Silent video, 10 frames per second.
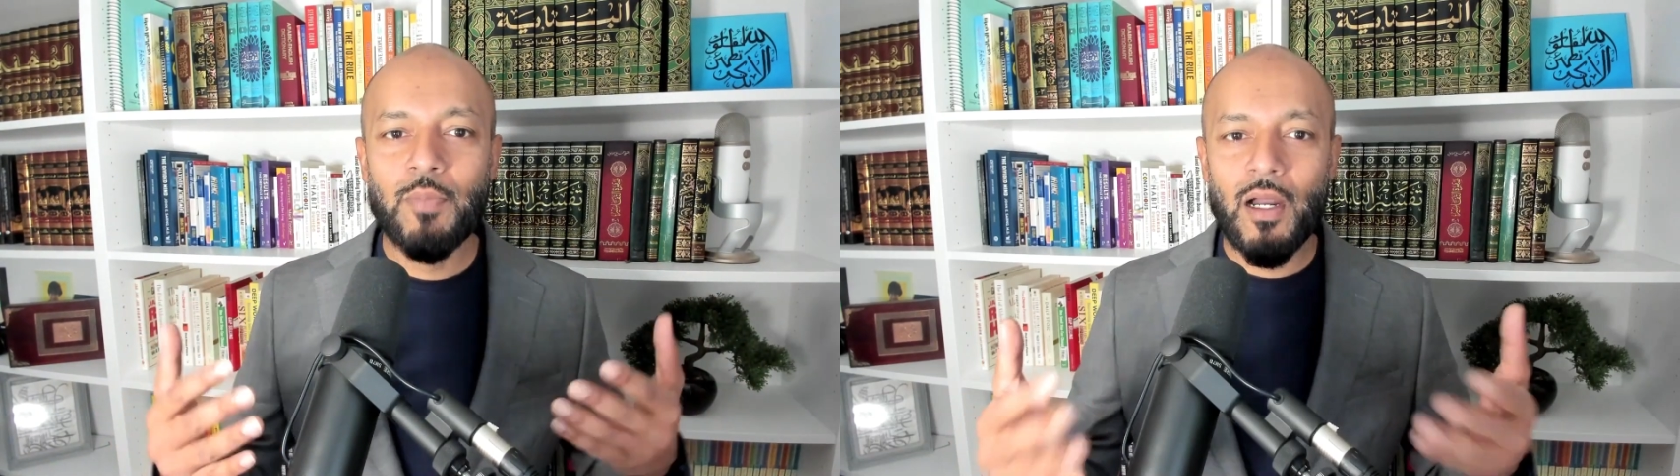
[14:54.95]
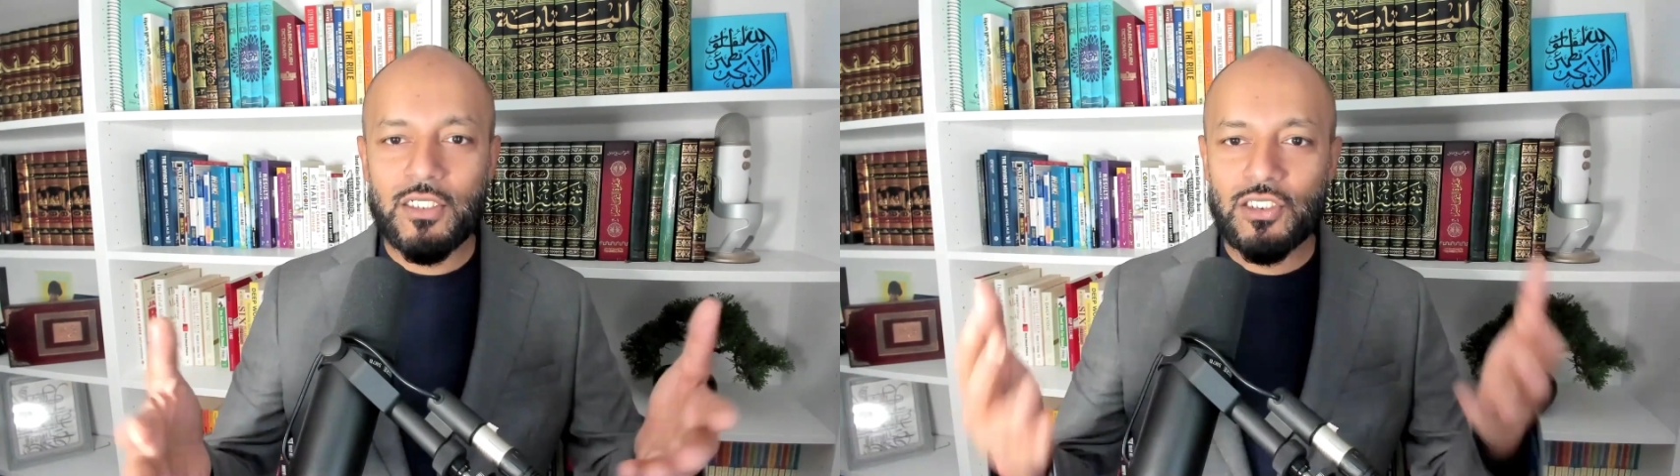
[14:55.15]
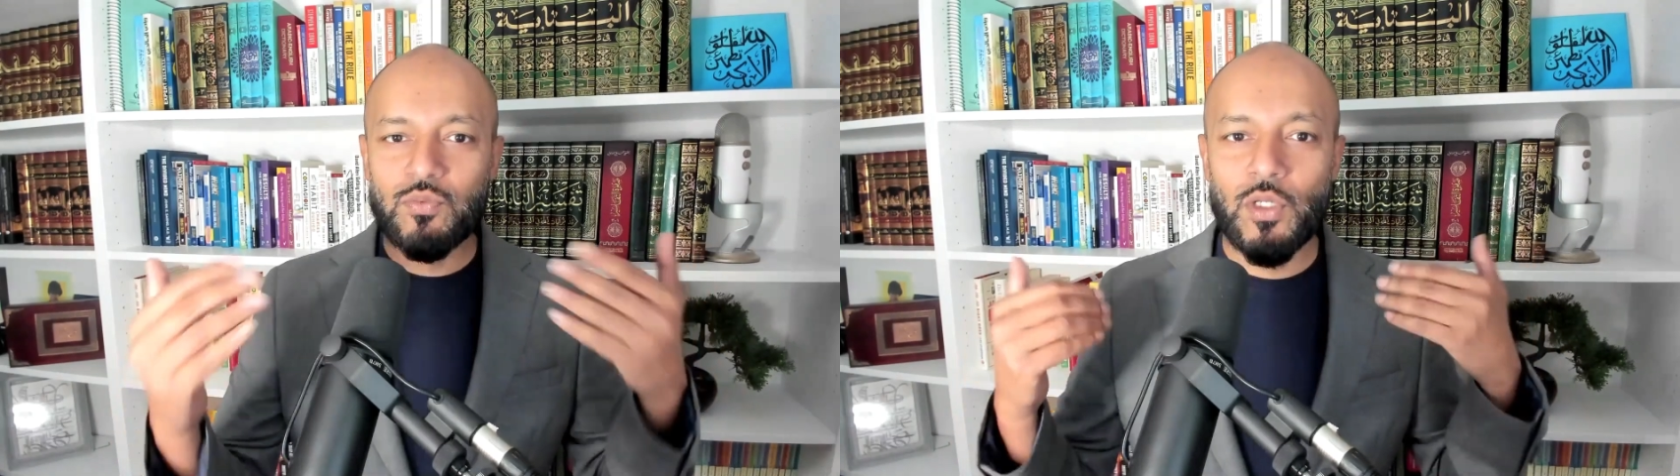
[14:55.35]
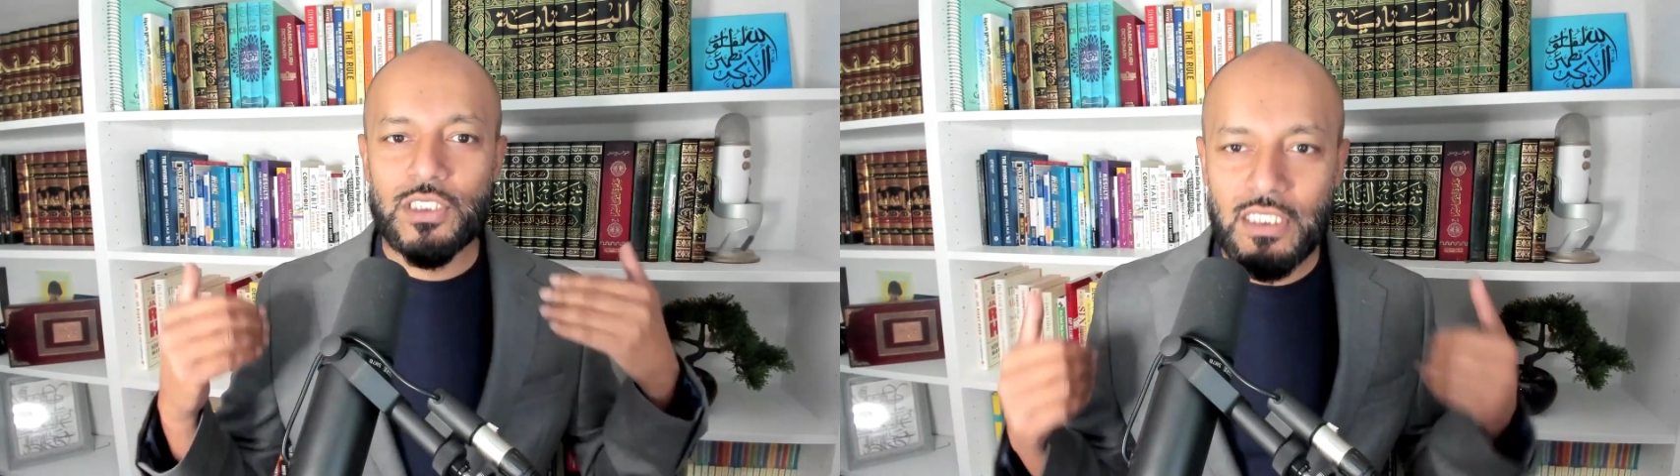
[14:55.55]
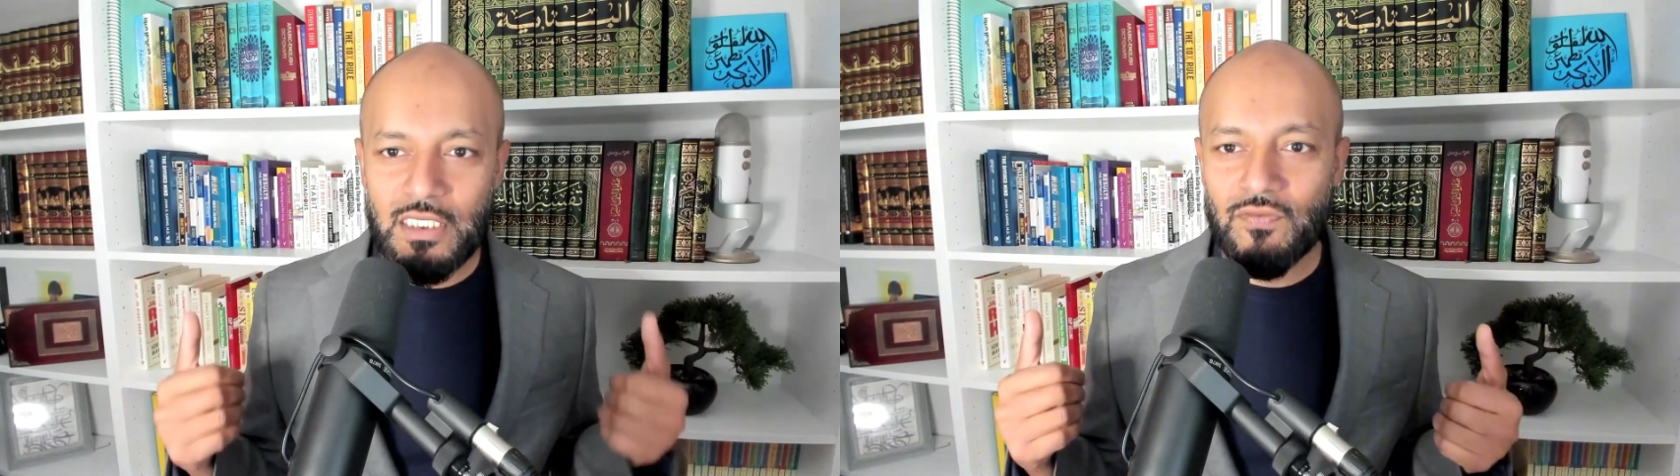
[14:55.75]
by just
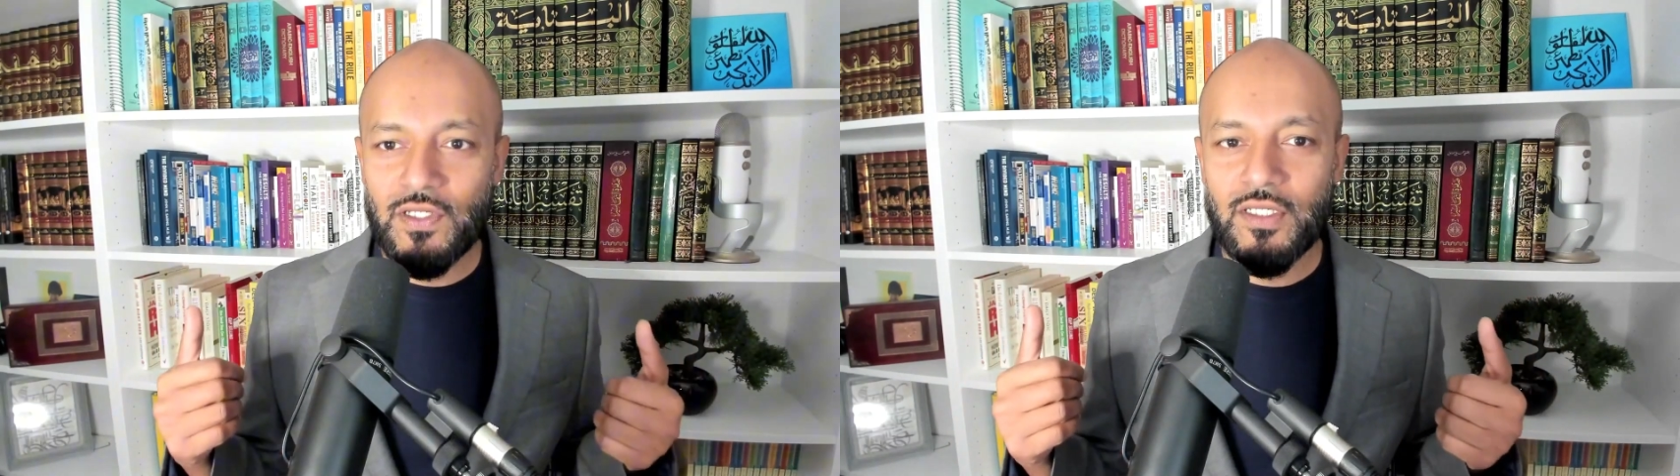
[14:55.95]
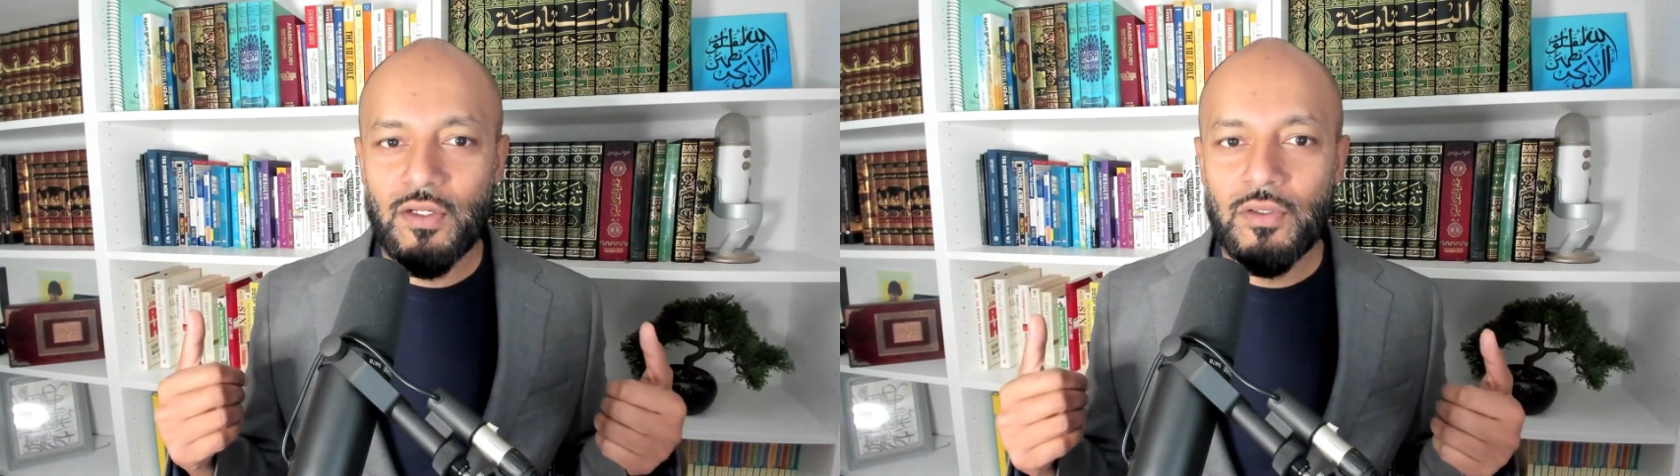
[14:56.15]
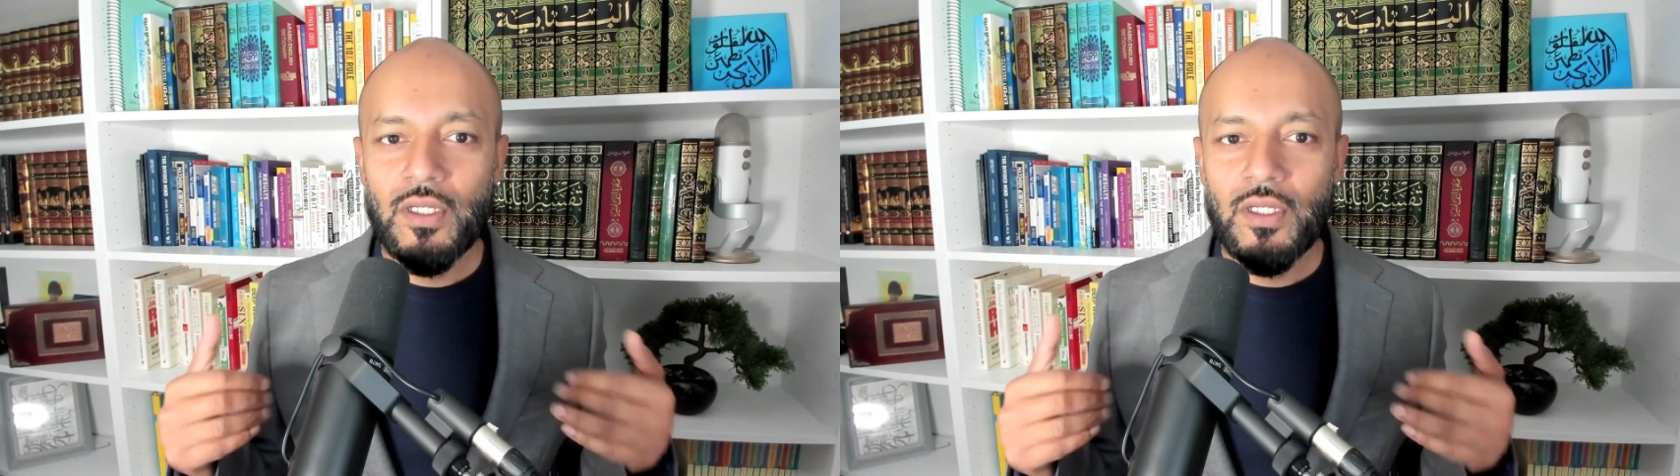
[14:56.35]
watching this video.